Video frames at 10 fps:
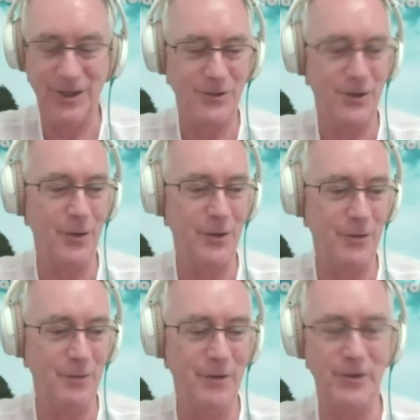So
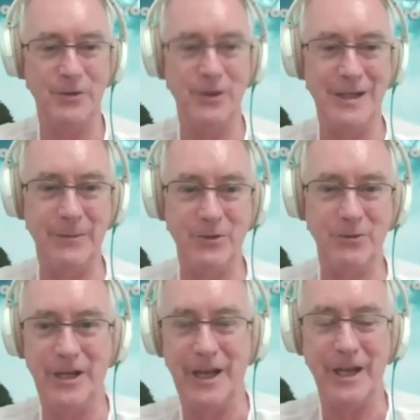the Austrians
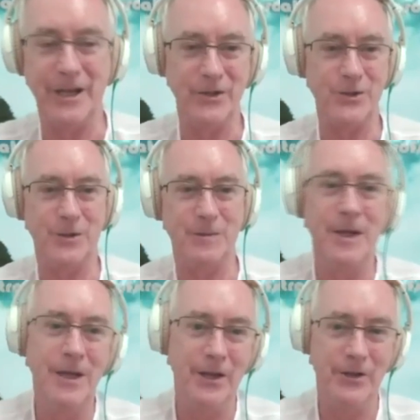demonstrating against it,
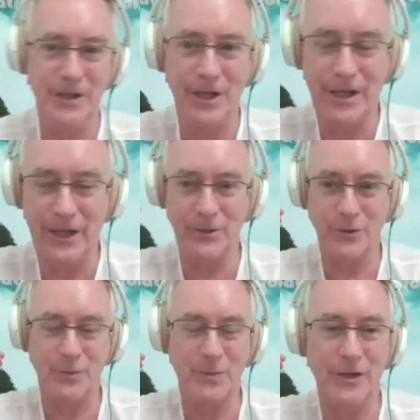and the
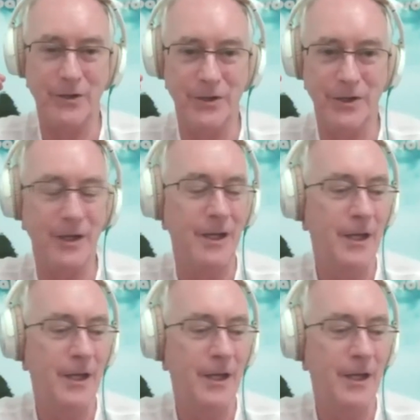neoclassicals practicing,